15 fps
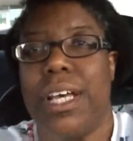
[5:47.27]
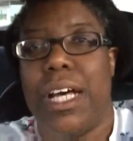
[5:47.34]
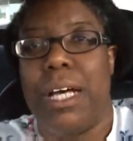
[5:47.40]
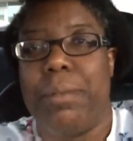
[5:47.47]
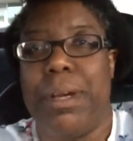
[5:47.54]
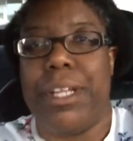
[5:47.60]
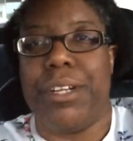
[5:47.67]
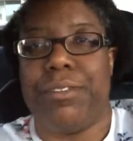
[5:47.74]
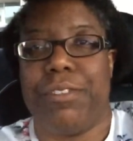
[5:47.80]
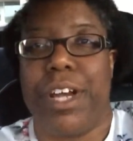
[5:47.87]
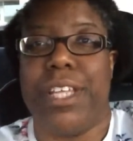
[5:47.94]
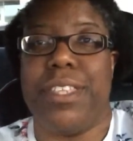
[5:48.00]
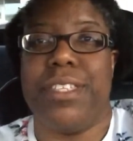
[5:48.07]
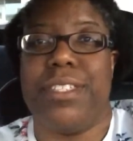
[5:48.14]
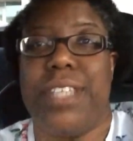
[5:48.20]
I didn't
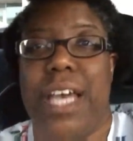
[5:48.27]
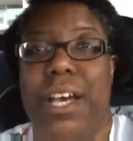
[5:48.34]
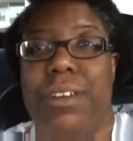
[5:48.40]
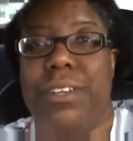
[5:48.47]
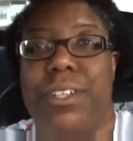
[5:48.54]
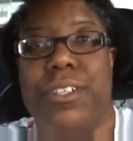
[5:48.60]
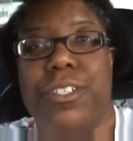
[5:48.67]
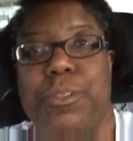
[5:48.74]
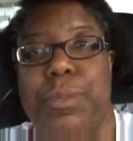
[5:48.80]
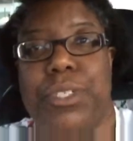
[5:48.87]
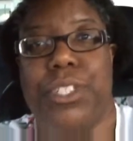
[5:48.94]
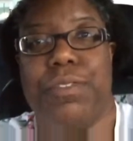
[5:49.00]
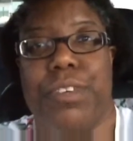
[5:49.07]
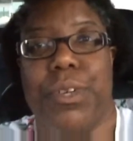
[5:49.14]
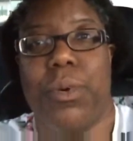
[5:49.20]
write this down in a
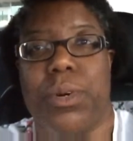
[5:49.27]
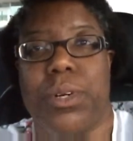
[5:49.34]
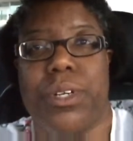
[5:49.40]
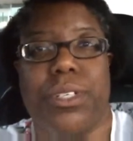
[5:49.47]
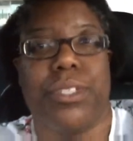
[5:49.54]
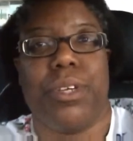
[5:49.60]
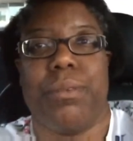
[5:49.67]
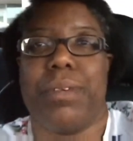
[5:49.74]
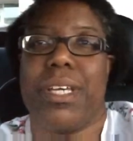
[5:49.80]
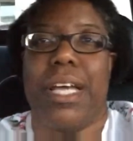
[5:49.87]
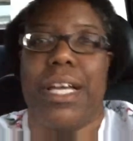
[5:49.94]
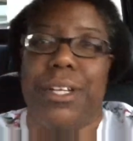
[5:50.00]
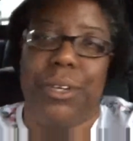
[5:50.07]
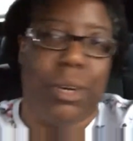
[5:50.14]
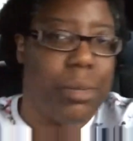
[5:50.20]
specific order, so
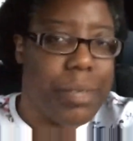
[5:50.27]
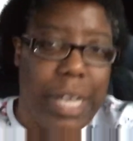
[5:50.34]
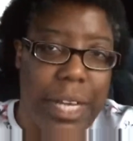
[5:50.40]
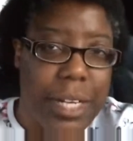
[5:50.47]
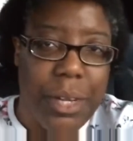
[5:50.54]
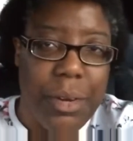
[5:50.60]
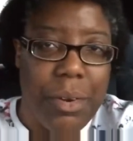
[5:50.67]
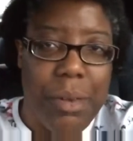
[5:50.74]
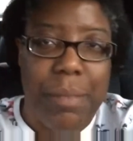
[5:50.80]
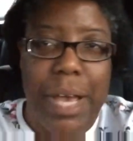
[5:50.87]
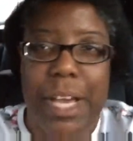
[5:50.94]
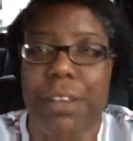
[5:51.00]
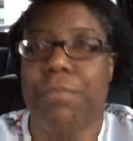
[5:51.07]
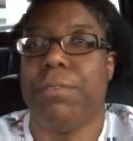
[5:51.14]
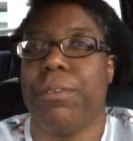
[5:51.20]
I know I'm kind of going
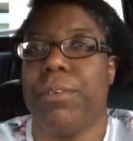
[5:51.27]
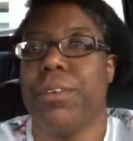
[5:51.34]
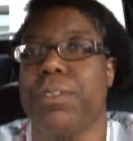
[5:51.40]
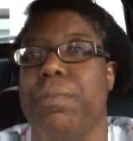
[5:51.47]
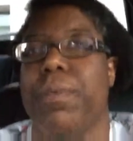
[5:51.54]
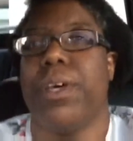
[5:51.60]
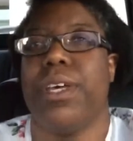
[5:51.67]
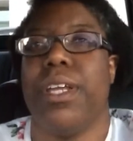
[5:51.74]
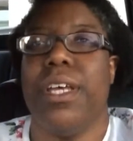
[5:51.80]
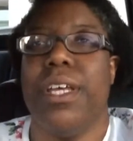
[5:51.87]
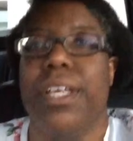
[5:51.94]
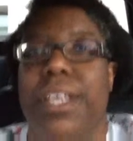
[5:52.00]
back and forth, but